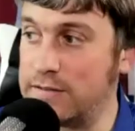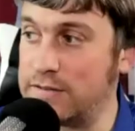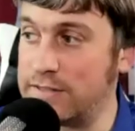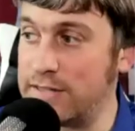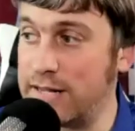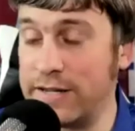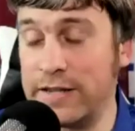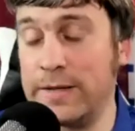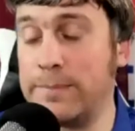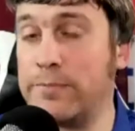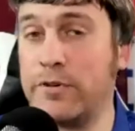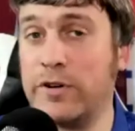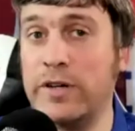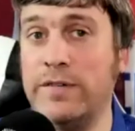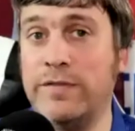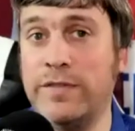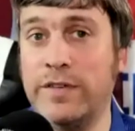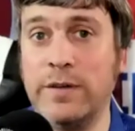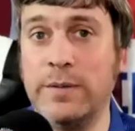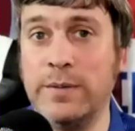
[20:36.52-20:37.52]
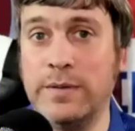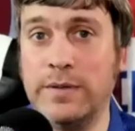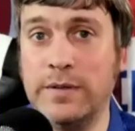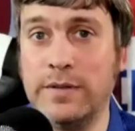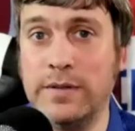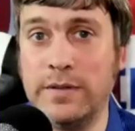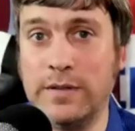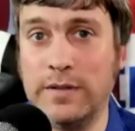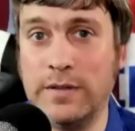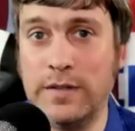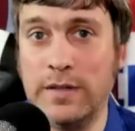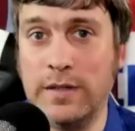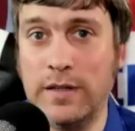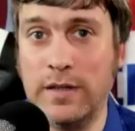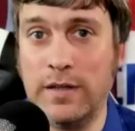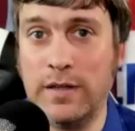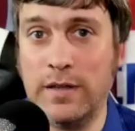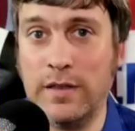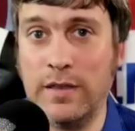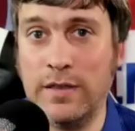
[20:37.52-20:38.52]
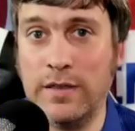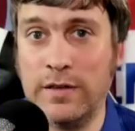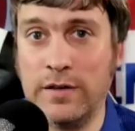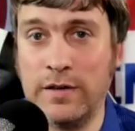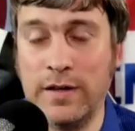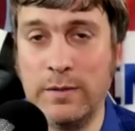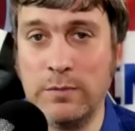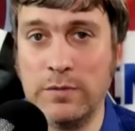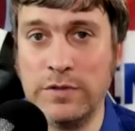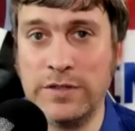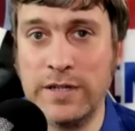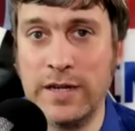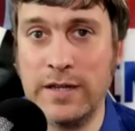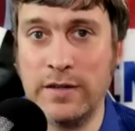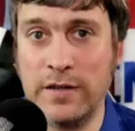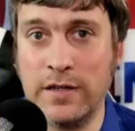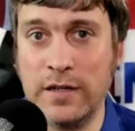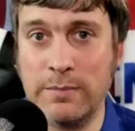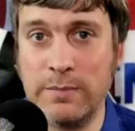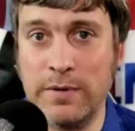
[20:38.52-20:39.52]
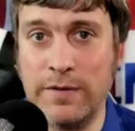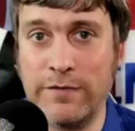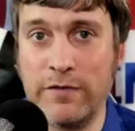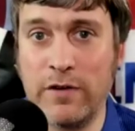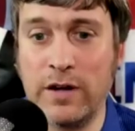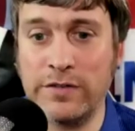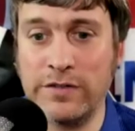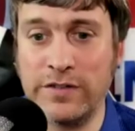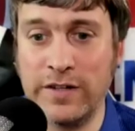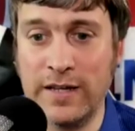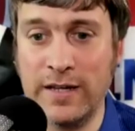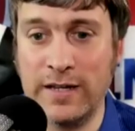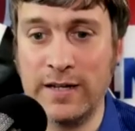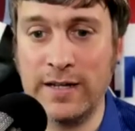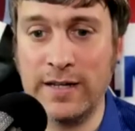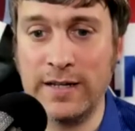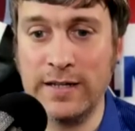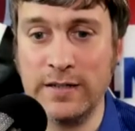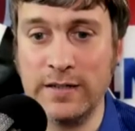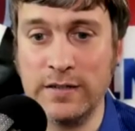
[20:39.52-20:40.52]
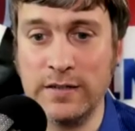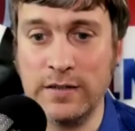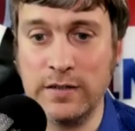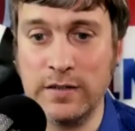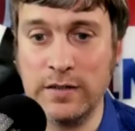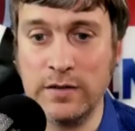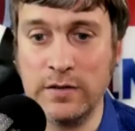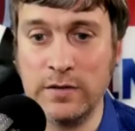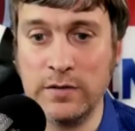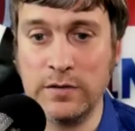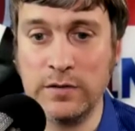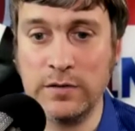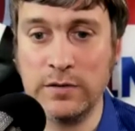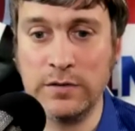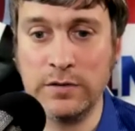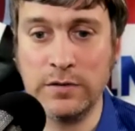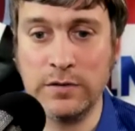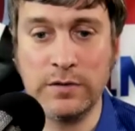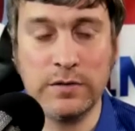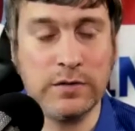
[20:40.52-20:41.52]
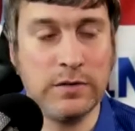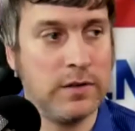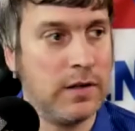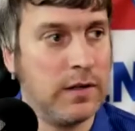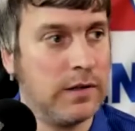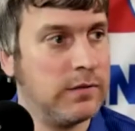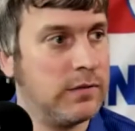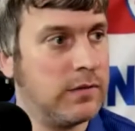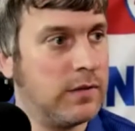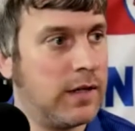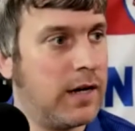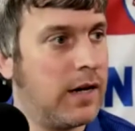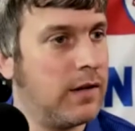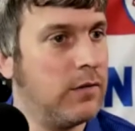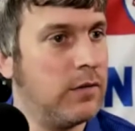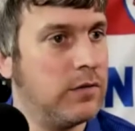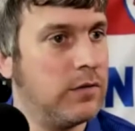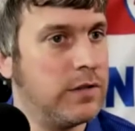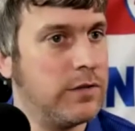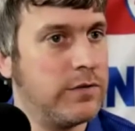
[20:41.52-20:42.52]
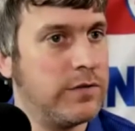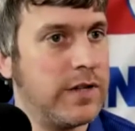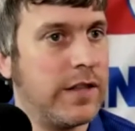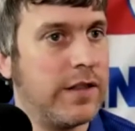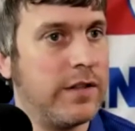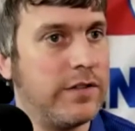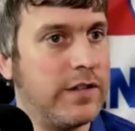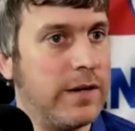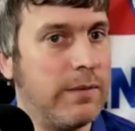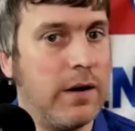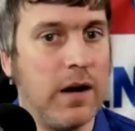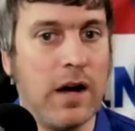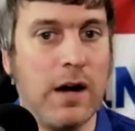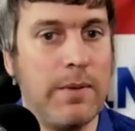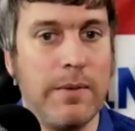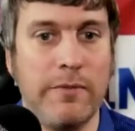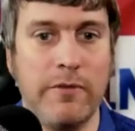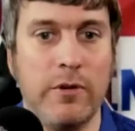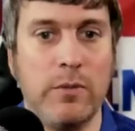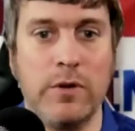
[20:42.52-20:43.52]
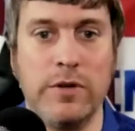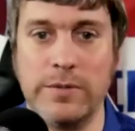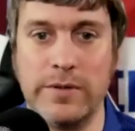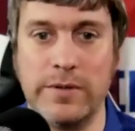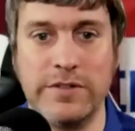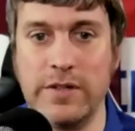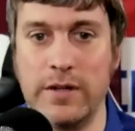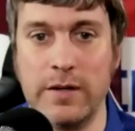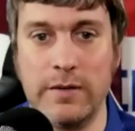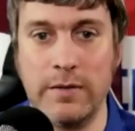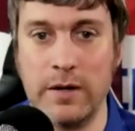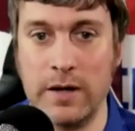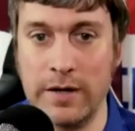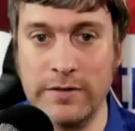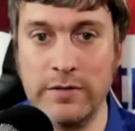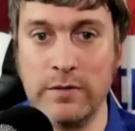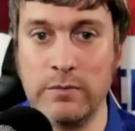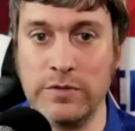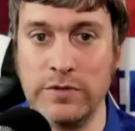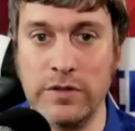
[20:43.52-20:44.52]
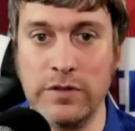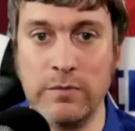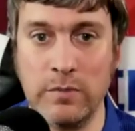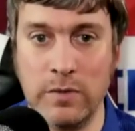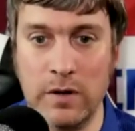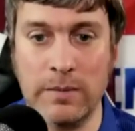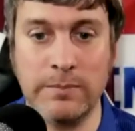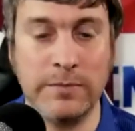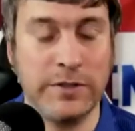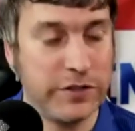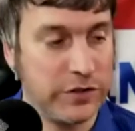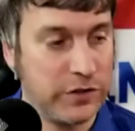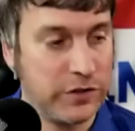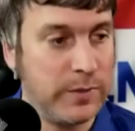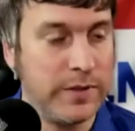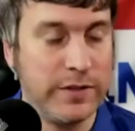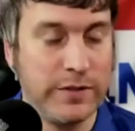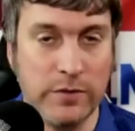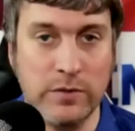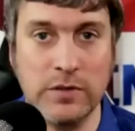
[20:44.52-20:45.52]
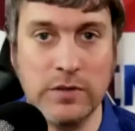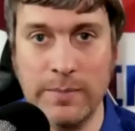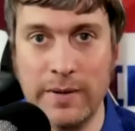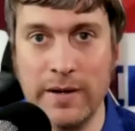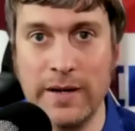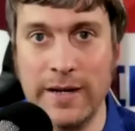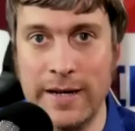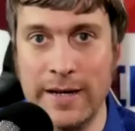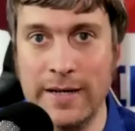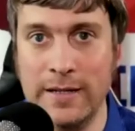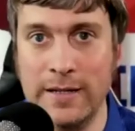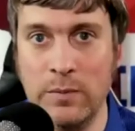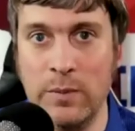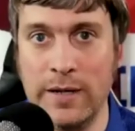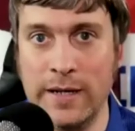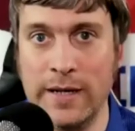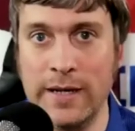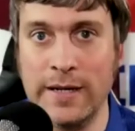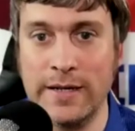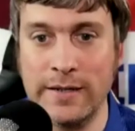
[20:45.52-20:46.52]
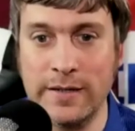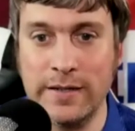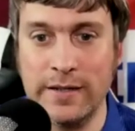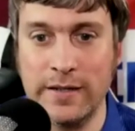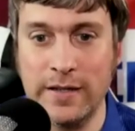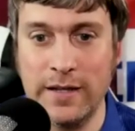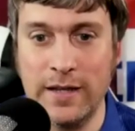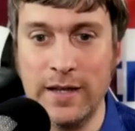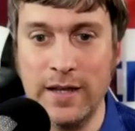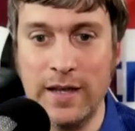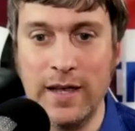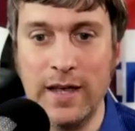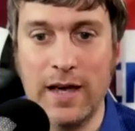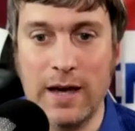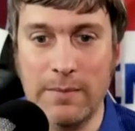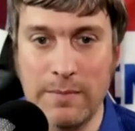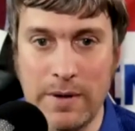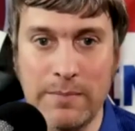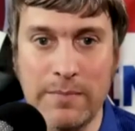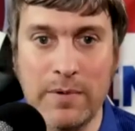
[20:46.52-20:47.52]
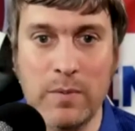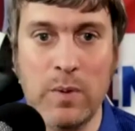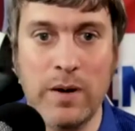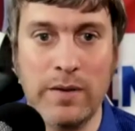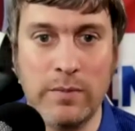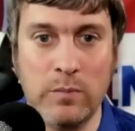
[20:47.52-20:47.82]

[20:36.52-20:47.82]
in the preview that it was either going to be France, Italy, or there's another team. I can't remember who it was. I'm sure we talked about Italy winning it. I remember when